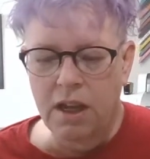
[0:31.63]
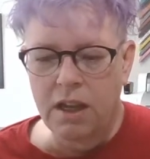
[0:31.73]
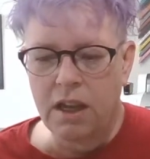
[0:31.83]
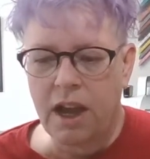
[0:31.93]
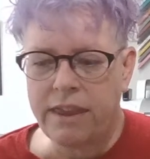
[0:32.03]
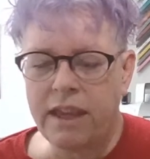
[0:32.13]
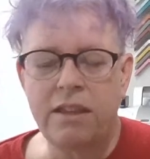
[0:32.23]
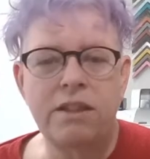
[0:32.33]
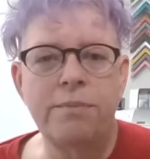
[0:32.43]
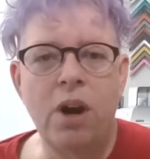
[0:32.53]
I think
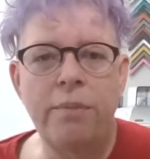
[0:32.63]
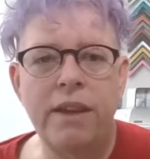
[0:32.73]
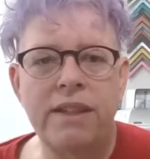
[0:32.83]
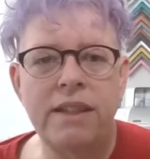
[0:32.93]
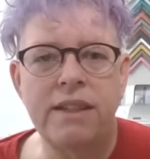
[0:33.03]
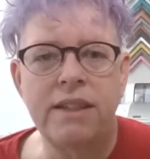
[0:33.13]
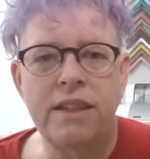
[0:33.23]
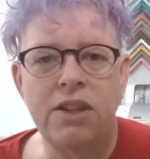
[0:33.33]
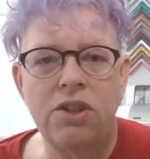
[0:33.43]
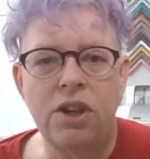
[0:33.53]
small businesses
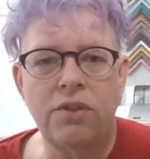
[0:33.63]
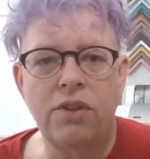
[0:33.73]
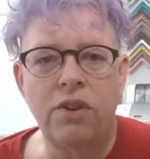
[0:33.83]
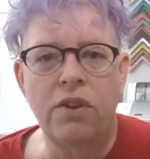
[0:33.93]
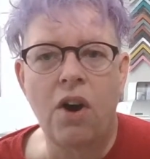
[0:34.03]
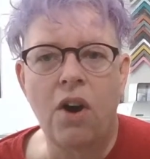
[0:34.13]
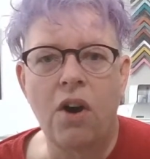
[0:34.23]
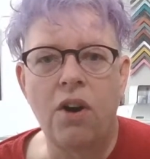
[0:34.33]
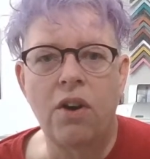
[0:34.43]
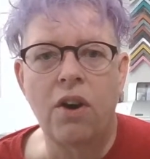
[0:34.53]
in general
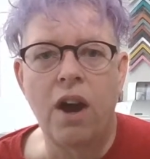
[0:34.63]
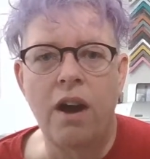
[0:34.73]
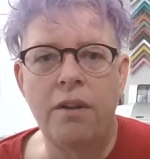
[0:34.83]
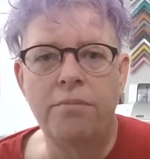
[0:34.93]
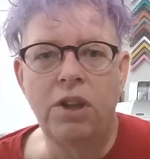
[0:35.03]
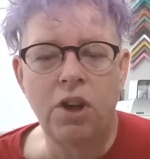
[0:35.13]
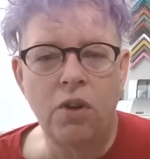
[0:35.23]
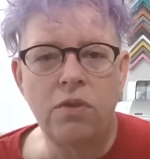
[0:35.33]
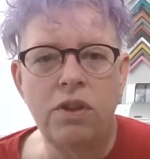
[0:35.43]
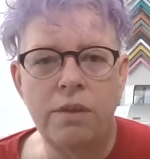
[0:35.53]
are,
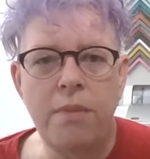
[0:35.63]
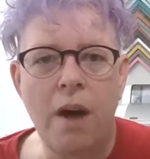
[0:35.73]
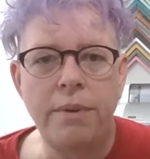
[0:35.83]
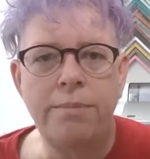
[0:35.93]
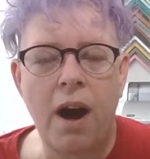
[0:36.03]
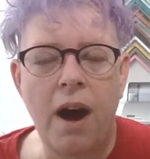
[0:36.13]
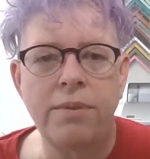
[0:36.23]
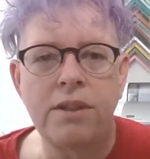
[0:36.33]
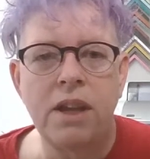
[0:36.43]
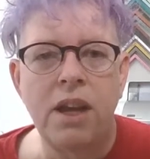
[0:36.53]
the mom and
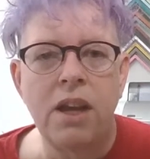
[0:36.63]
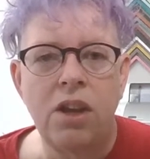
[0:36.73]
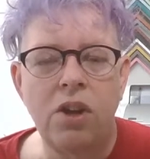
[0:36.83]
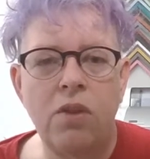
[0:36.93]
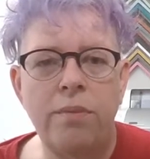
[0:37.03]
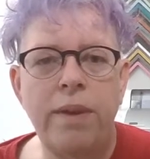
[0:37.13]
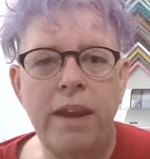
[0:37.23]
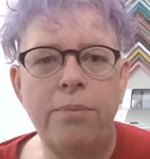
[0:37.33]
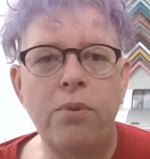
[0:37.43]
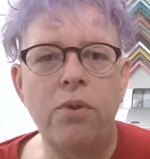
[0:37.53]
pops, the
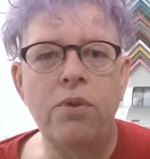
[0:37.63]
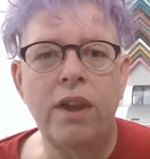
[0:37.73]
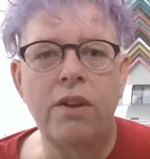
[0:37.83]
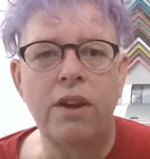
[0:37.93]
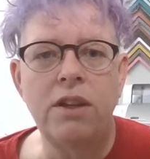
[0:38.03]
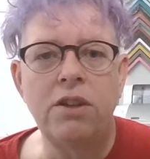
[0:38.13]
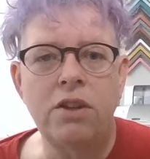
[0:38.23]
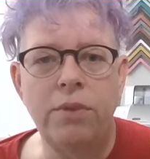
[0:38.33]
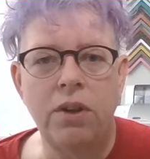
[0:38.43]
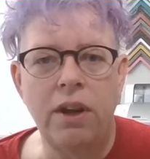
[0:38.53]
people that are in your
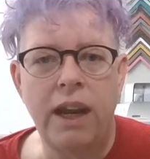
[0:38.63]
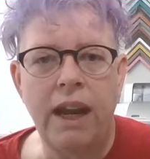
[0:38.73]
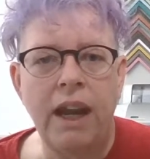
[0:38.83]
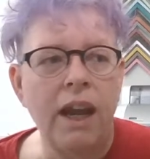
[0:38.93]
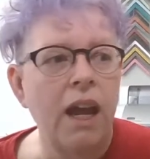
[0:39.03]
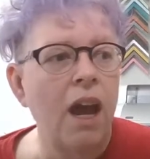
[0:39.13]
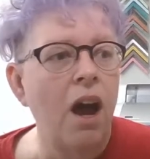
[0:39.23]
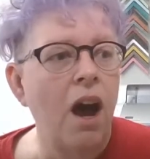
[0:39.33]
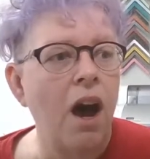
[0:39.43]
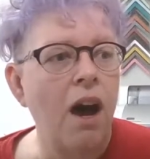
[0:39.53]
community
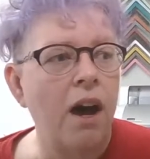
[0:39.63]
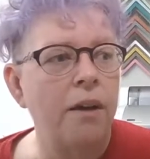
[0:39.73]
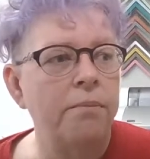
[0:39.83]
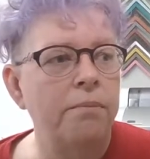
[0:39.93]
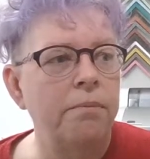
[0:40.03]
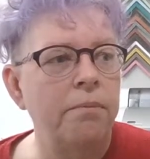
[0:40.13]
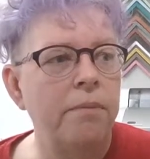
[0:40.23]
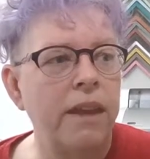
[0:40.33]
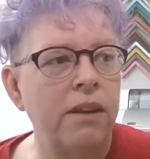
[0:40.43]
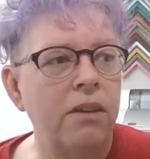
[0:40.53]
they